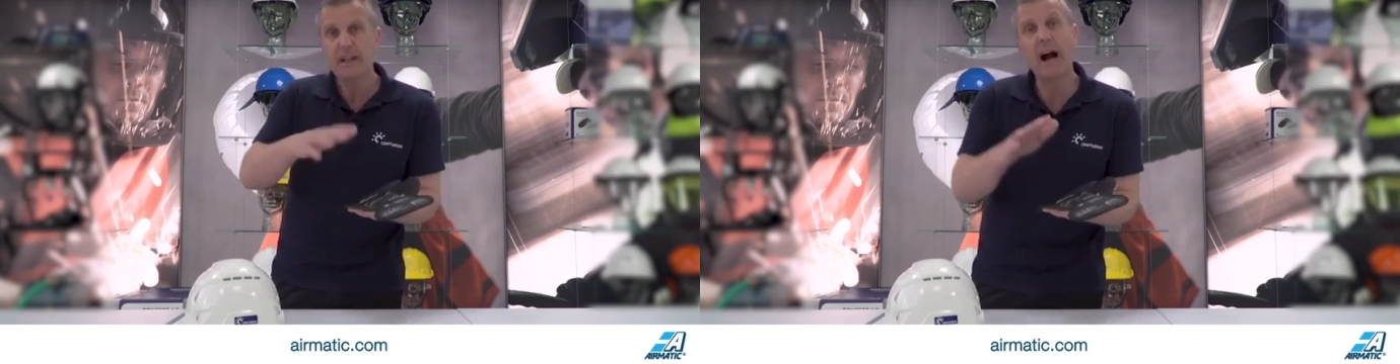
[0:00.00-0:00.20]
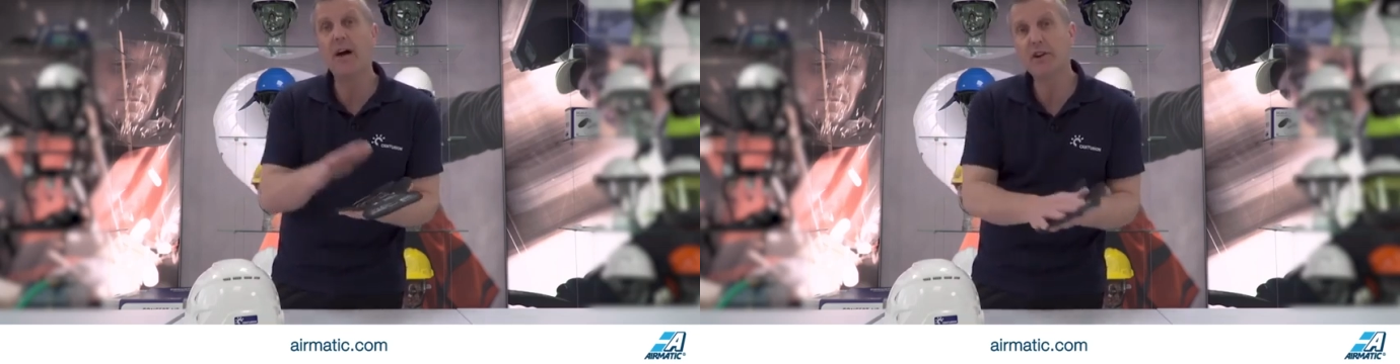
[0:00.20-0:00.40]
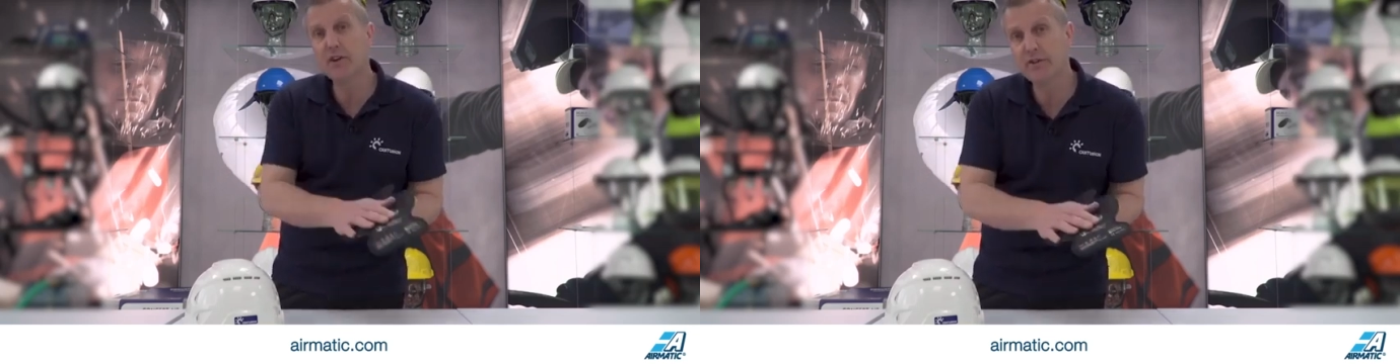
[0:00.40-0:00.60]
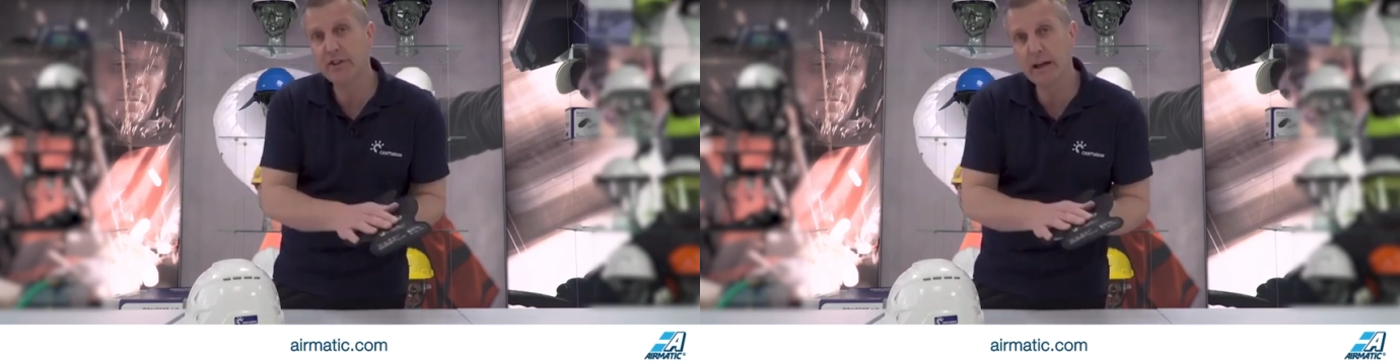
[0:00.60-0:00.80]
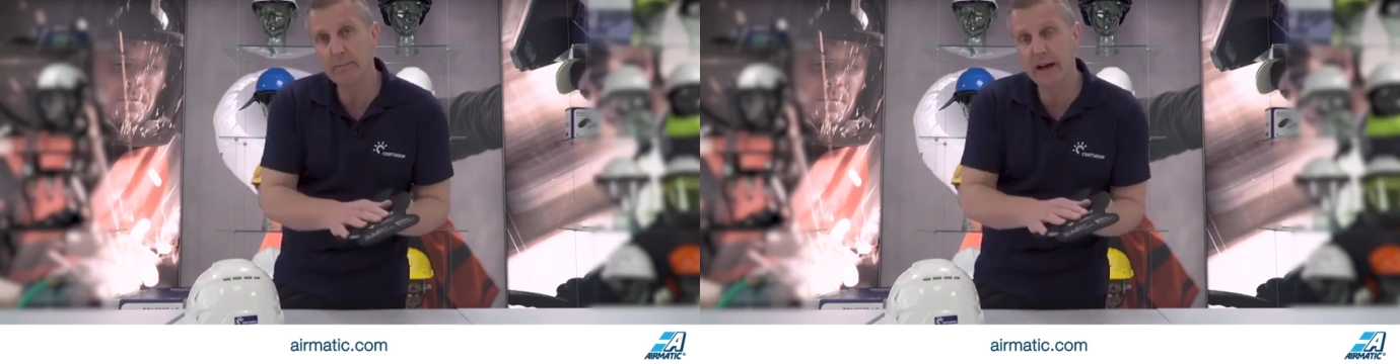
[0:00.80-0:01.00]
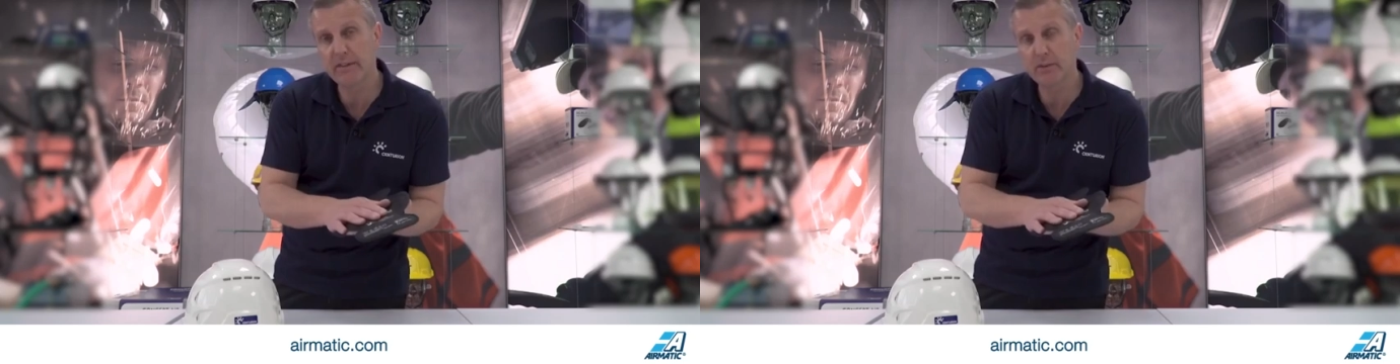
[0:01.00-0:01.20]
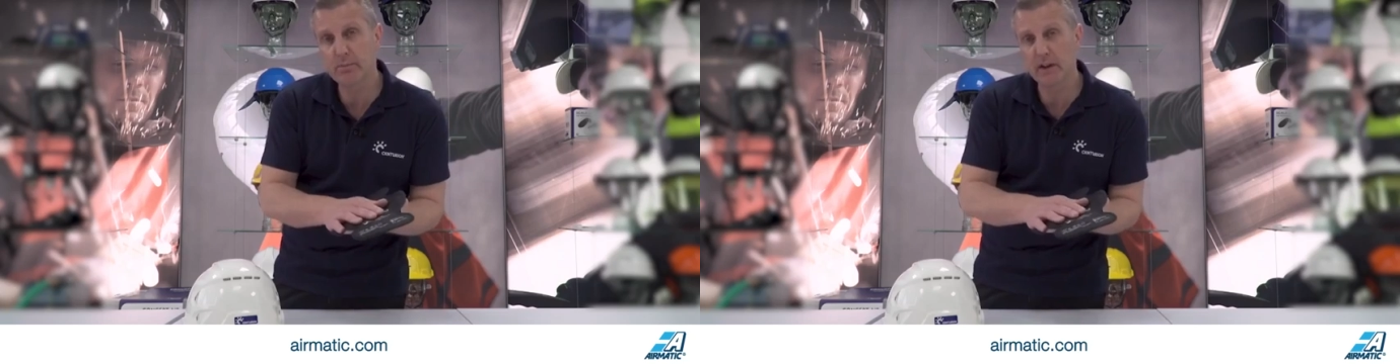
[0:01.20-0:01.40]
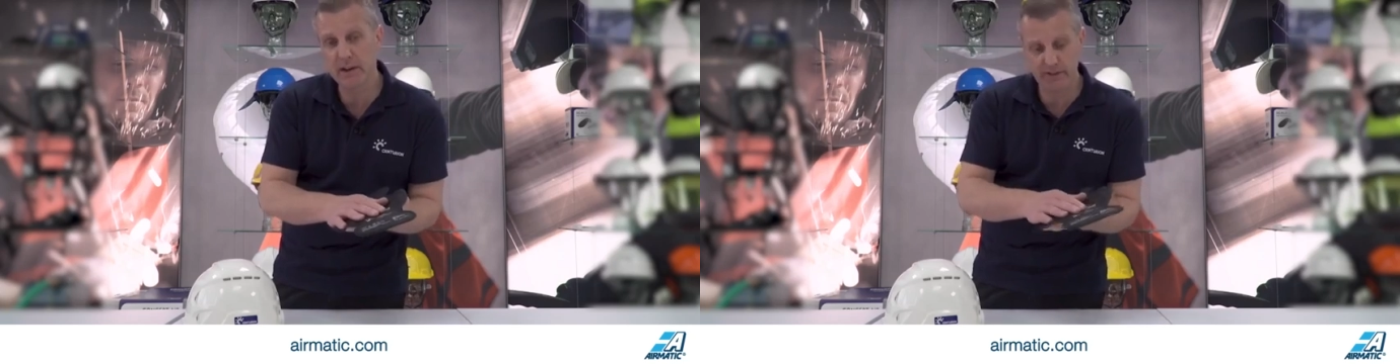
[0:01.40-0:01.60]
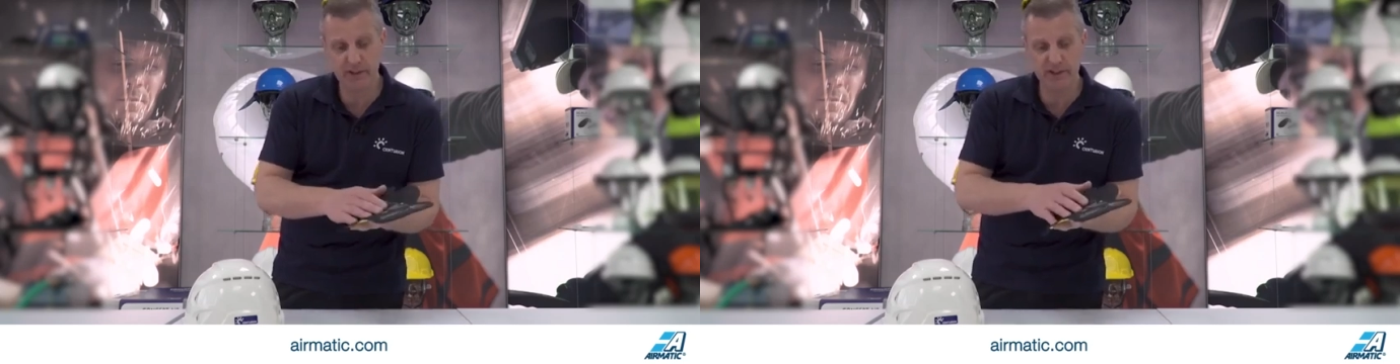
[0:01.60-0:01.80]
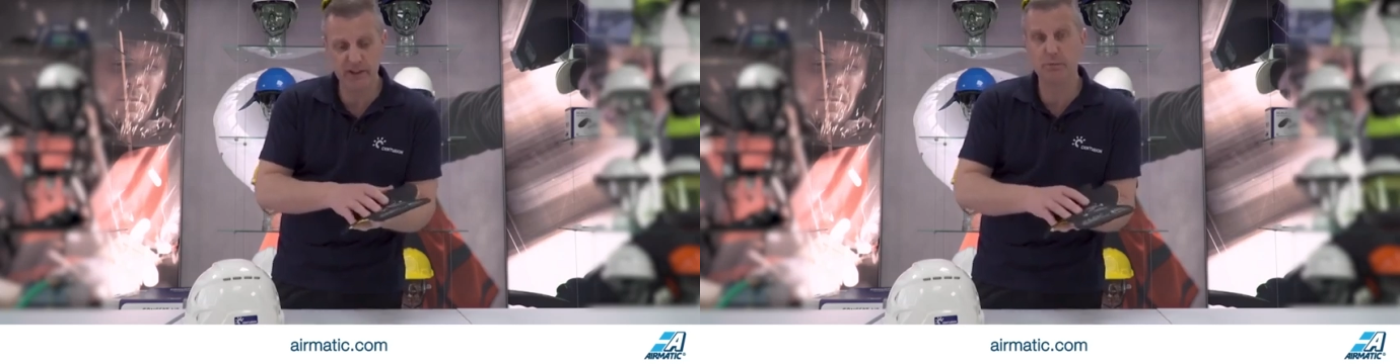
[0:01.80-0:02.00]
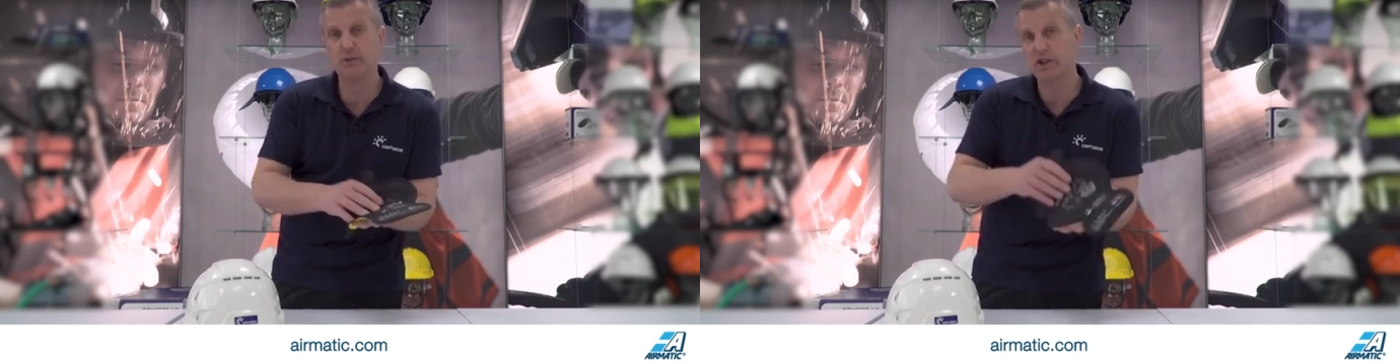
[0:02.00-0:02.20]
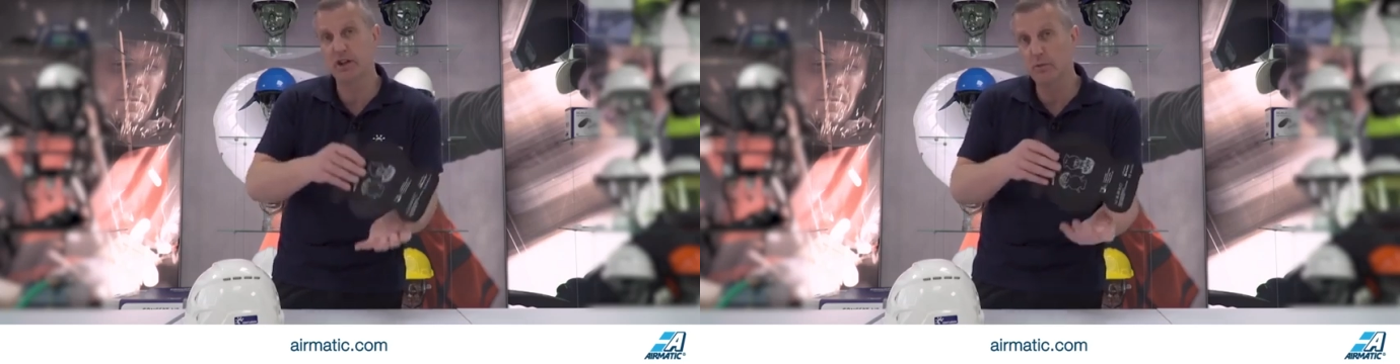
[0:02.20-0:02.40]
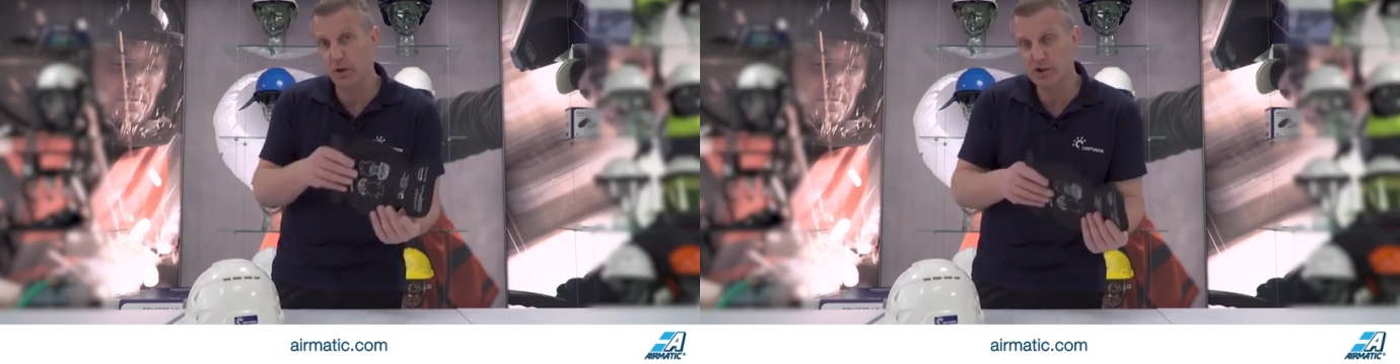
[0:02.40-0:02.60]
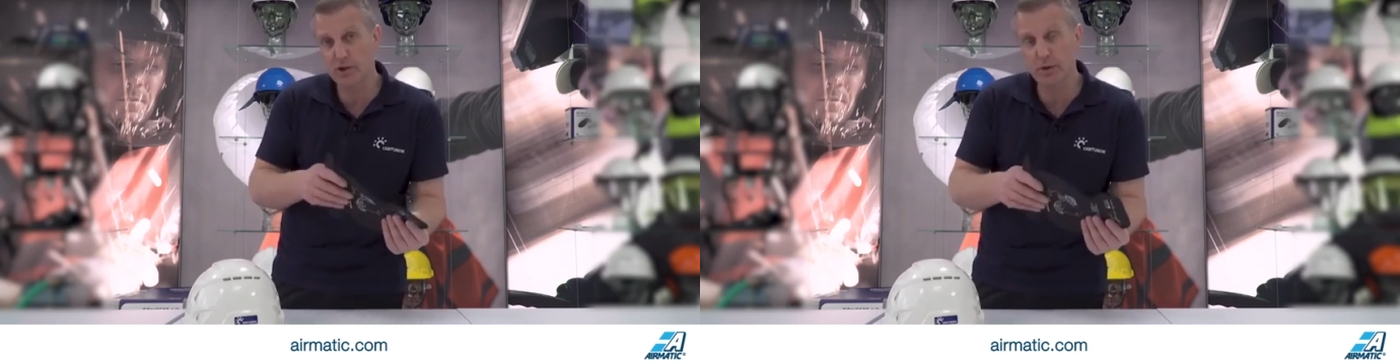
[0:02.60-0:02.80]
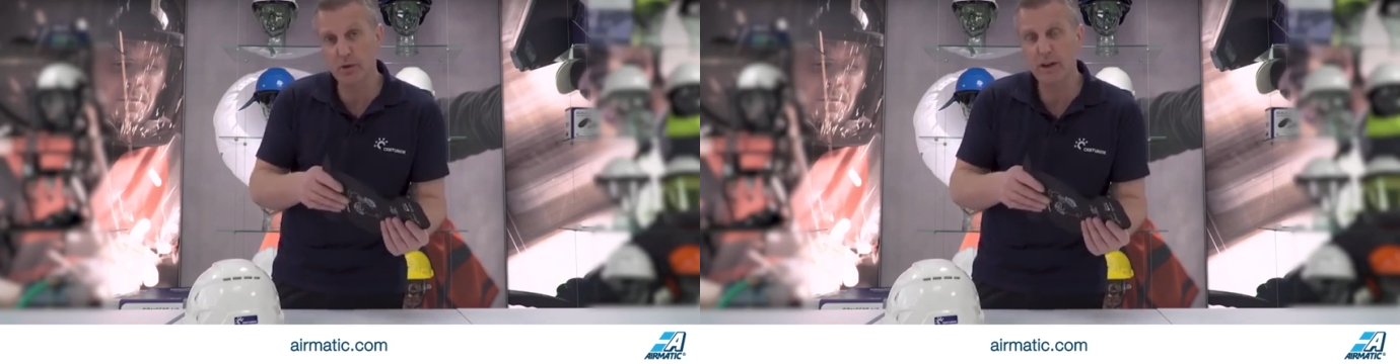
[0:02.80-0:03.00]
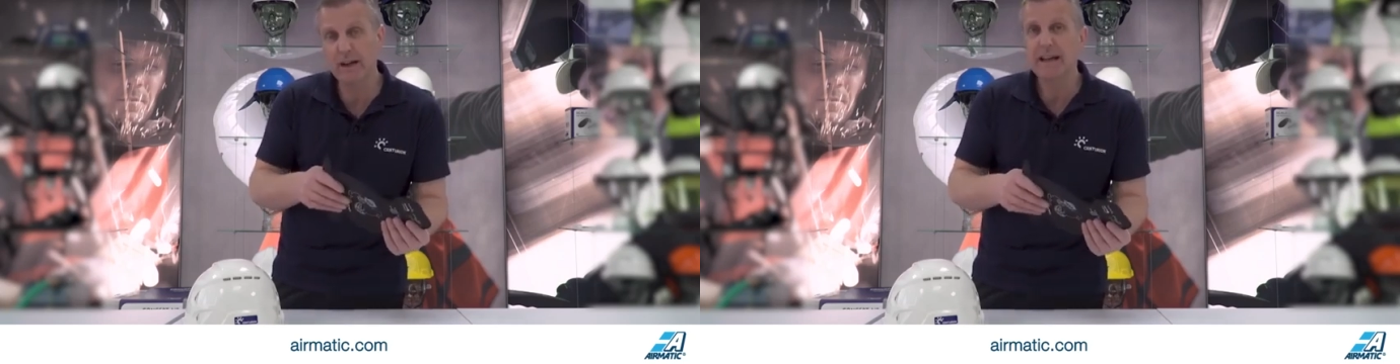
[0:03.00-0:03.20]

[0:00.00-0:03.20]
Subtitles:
Other good thing about this product is it's machine washable.